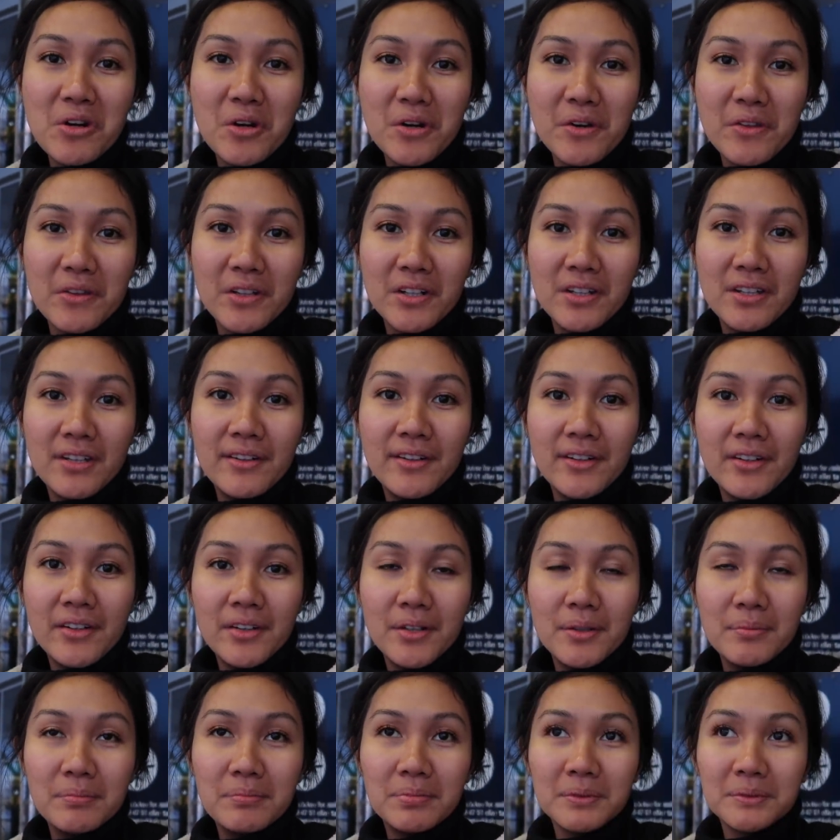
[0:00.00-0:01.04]
Northern
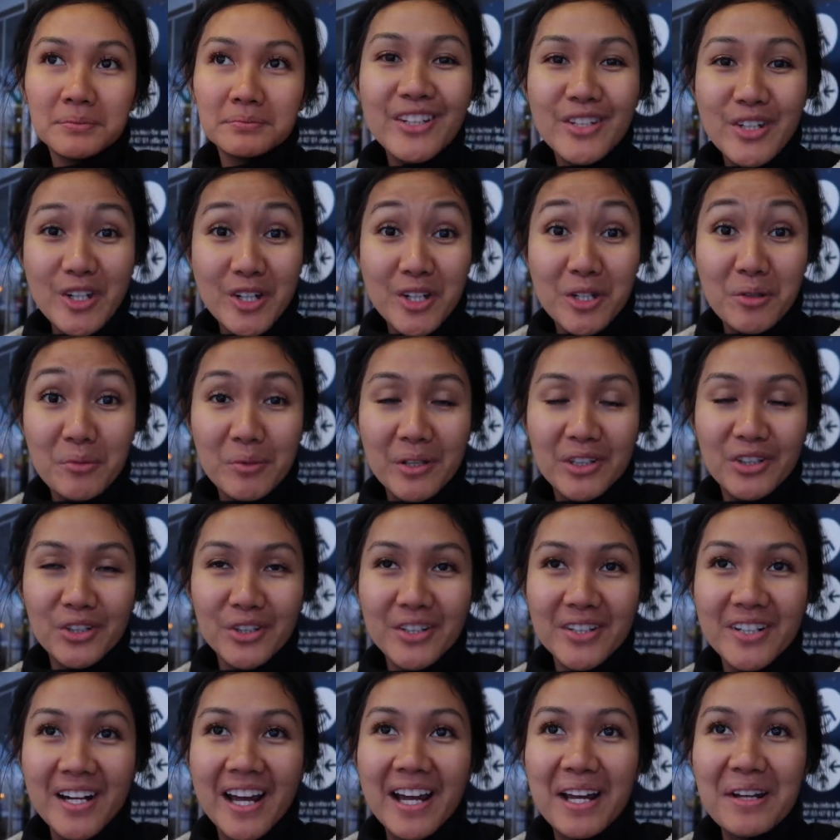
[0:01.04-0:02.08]
Europe during
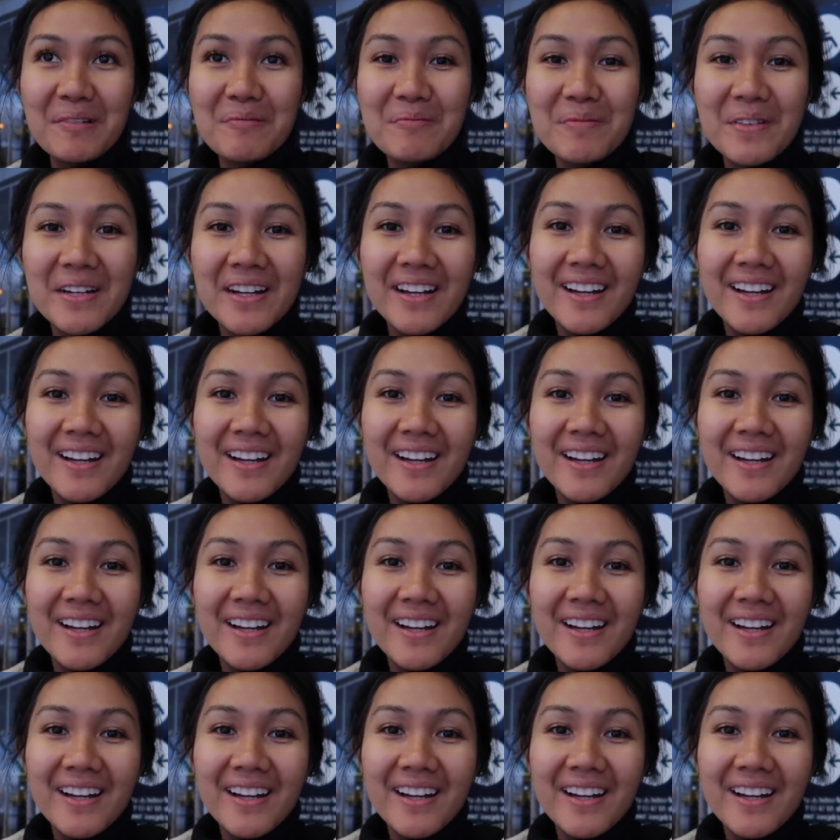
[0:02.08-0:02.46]
winter time.